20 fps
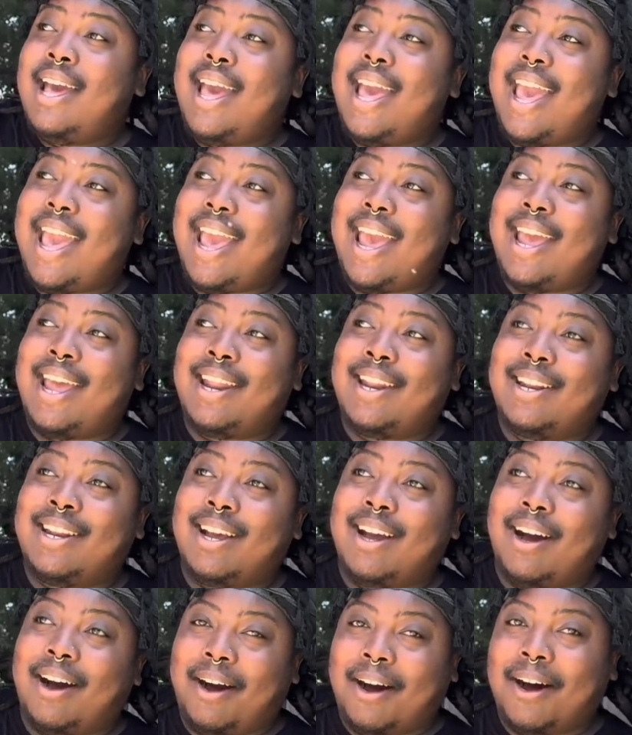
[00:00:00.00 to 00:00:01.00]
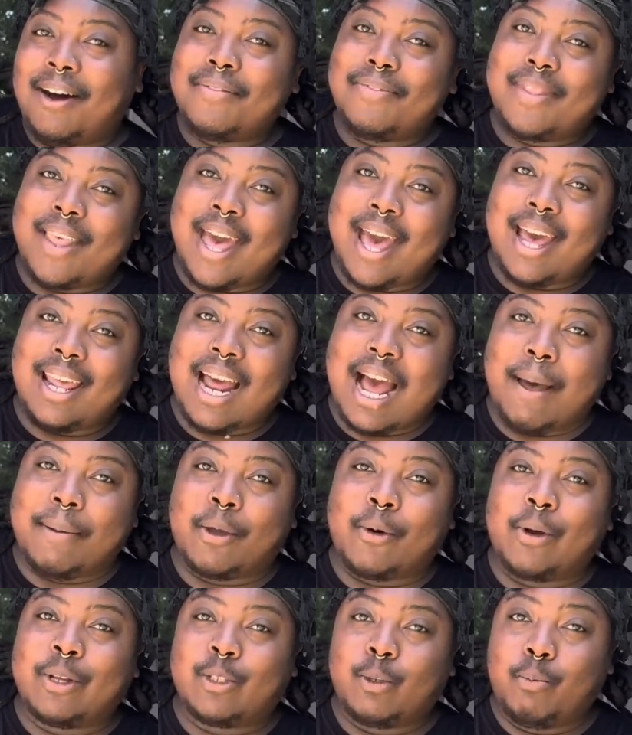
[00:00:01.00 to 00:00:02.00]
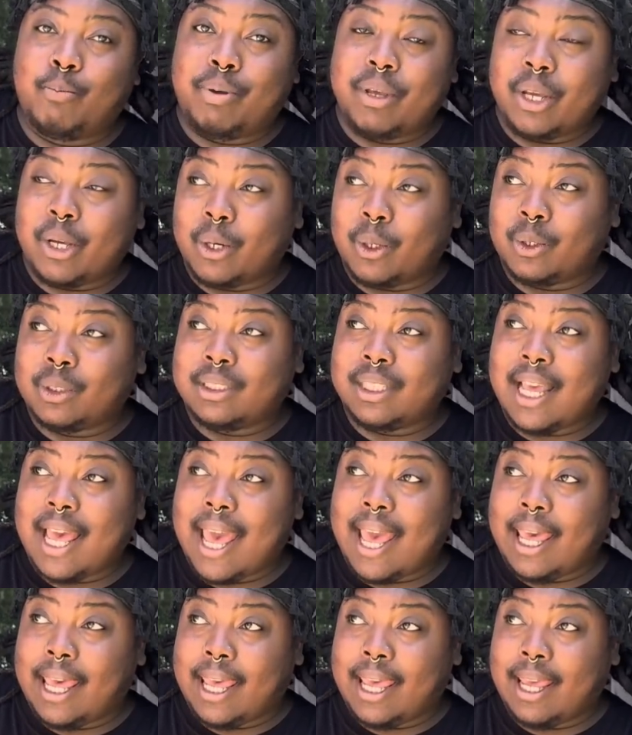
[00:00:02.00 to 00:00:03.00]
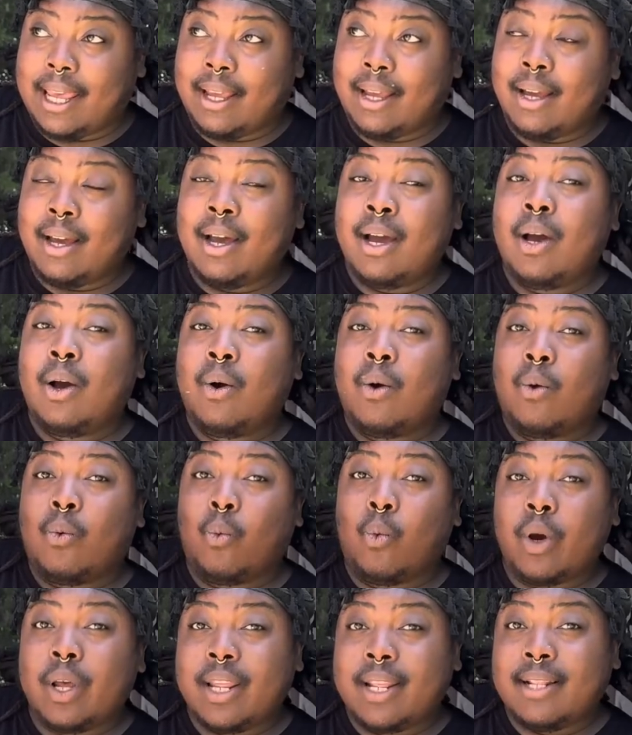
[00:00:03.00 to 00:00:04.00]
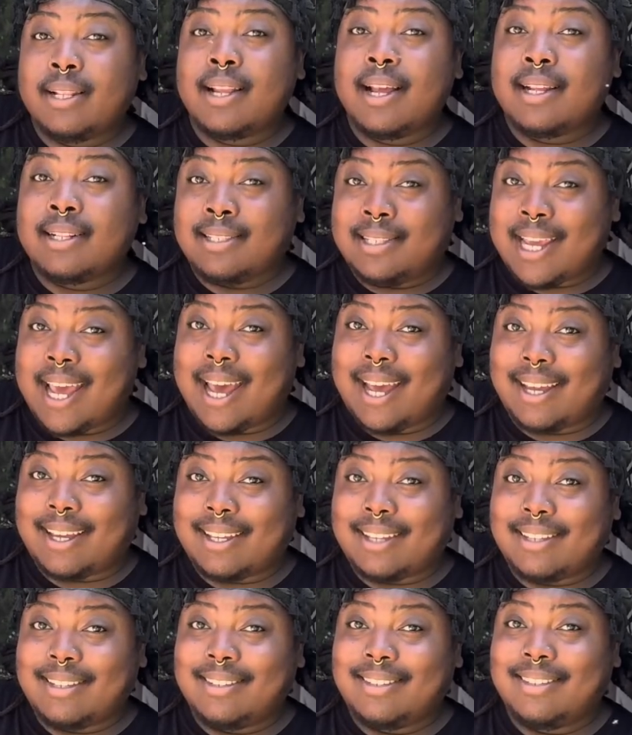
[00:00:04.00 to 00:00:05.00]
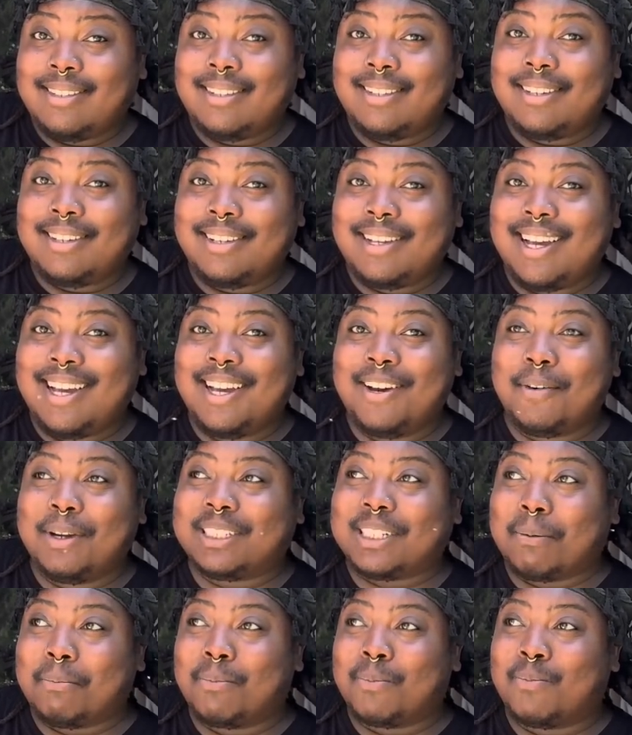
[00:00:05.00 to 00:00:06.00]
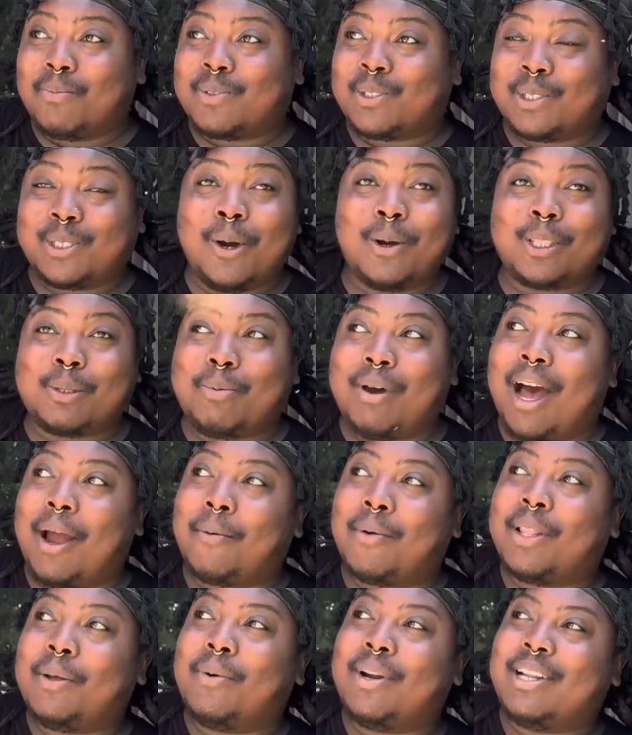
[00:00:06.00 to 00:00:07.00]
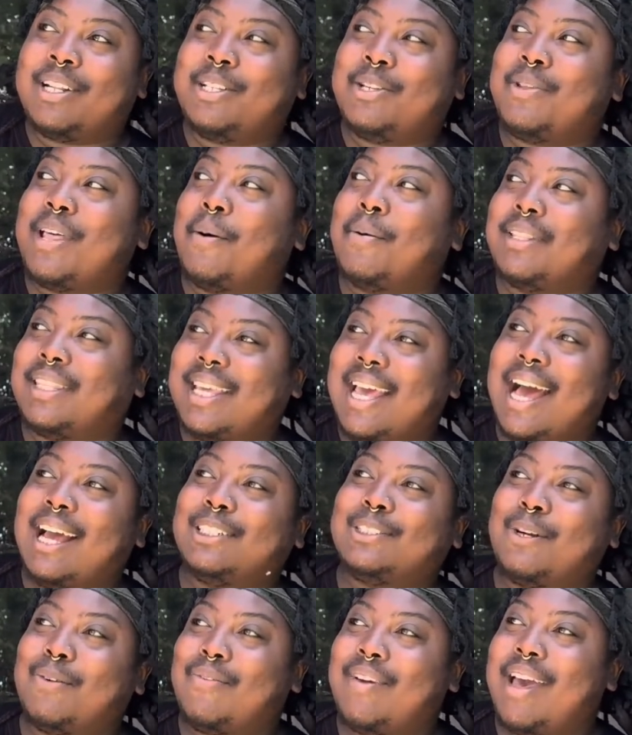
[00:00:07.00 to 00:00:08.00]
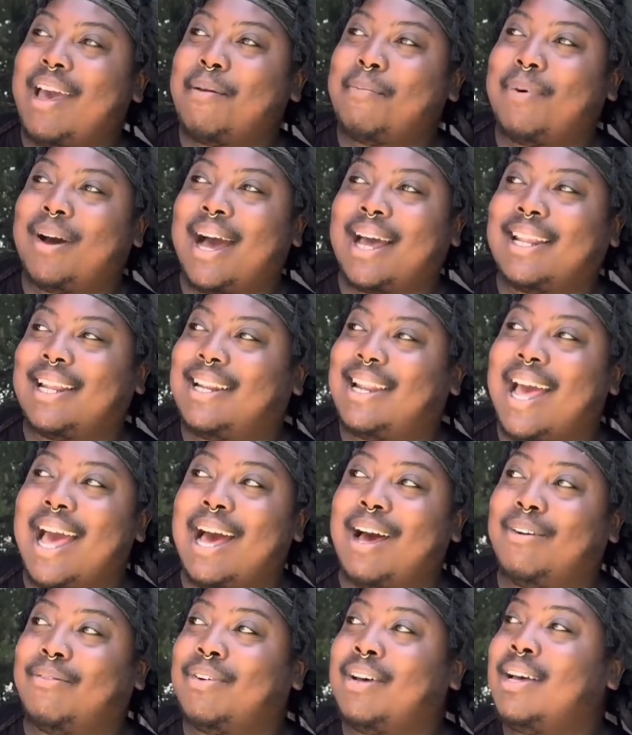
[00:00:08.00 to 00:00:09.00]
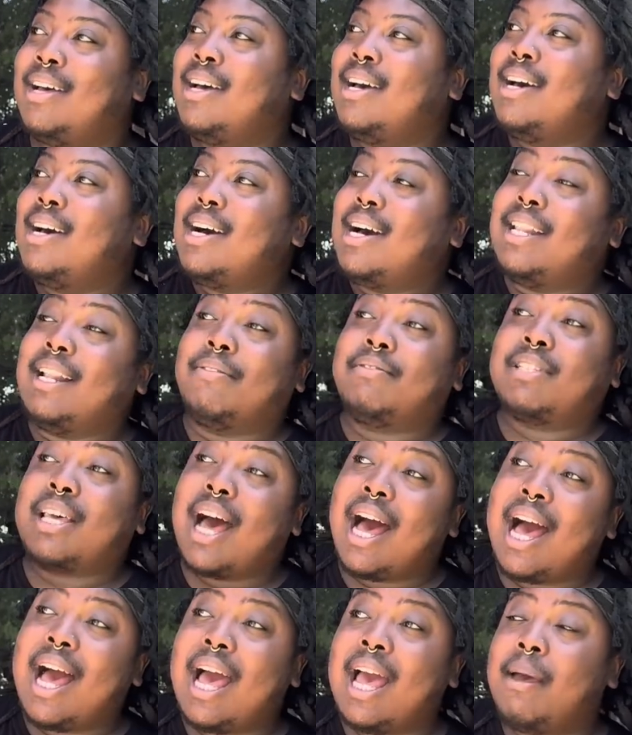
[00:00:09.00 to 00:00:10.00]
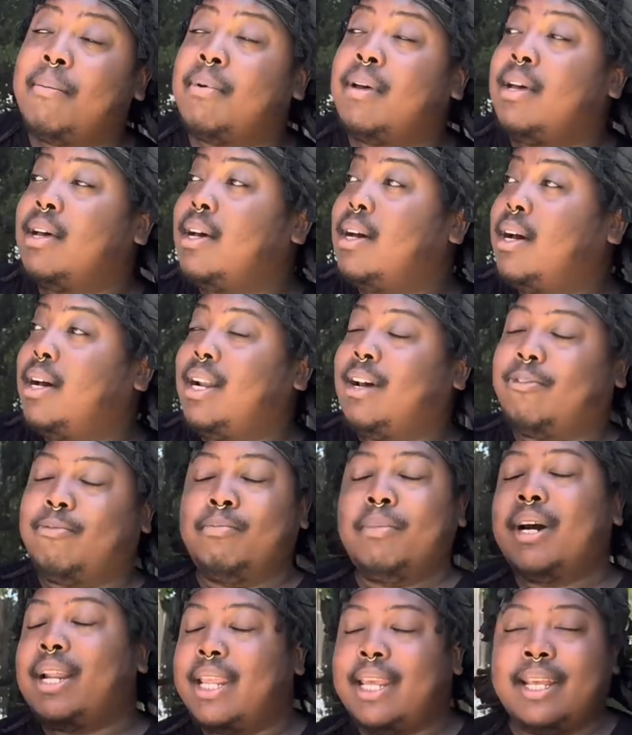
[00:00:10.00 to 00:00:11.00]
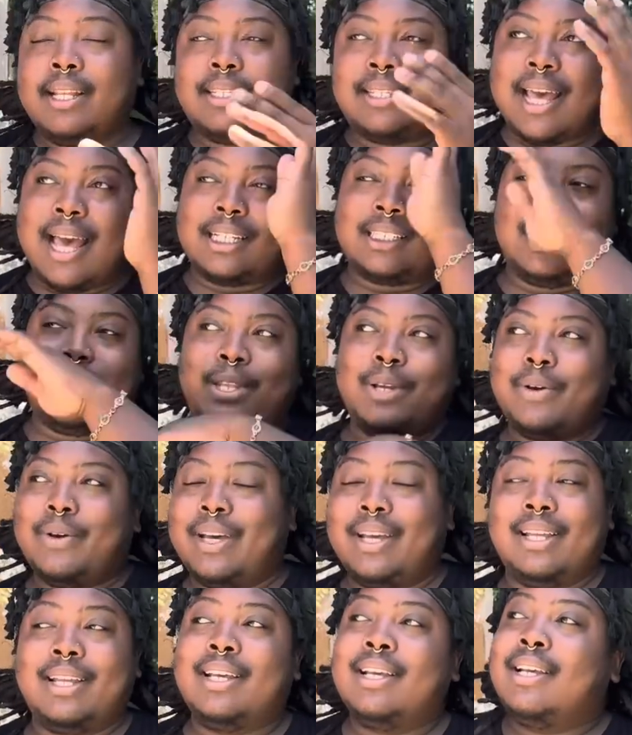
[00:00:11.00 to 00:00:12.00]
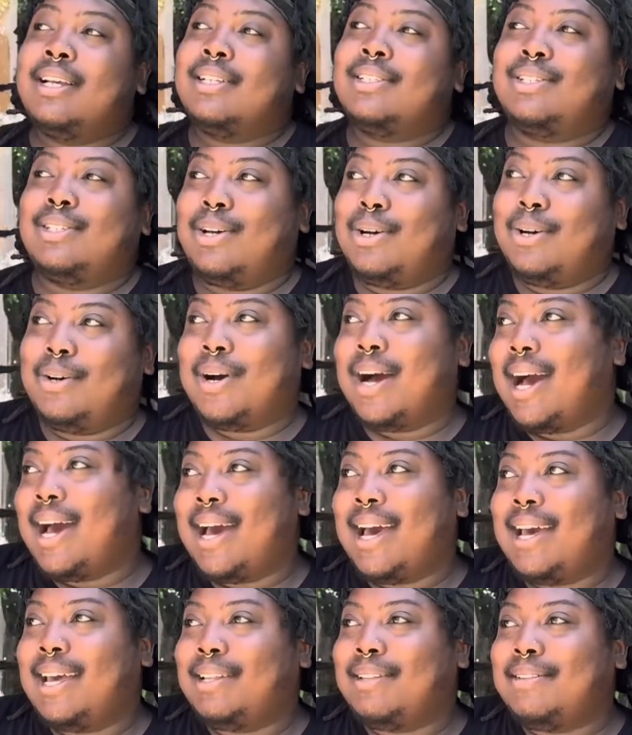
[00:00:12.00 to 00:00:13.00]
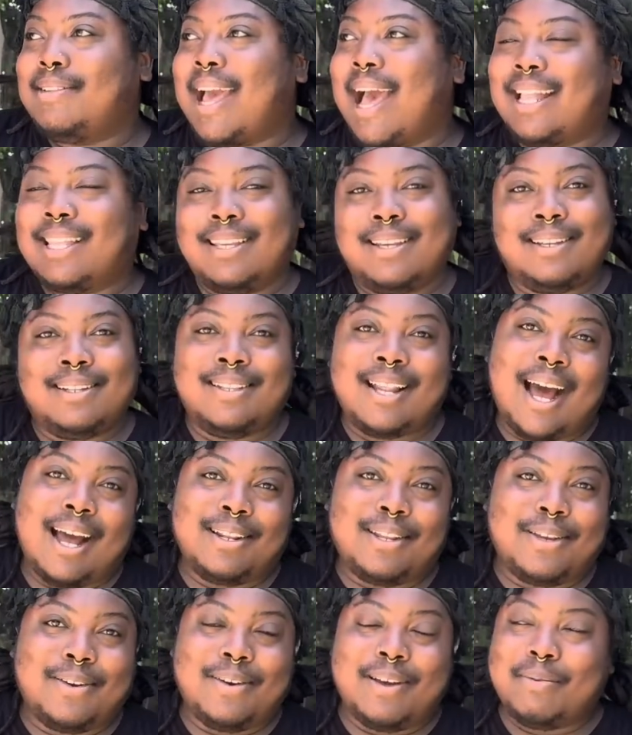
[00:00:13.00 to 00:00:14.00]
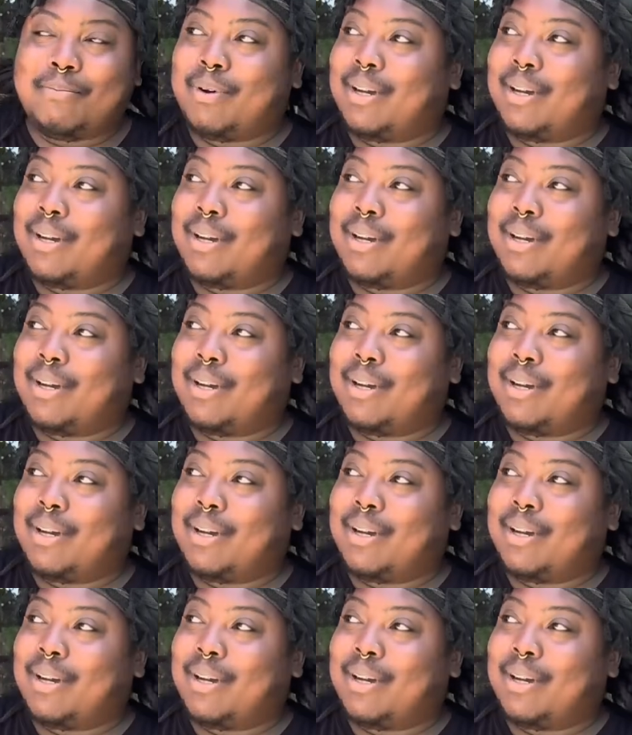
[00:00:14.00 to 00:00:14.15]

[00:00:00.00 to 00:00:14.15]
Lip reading: And on that, I'm going to build a wooden deck, which I'm stoked about. I really wanted to do that with the Astro van, but I didn't have enough time, enough money to actually do it. So I had to not do it.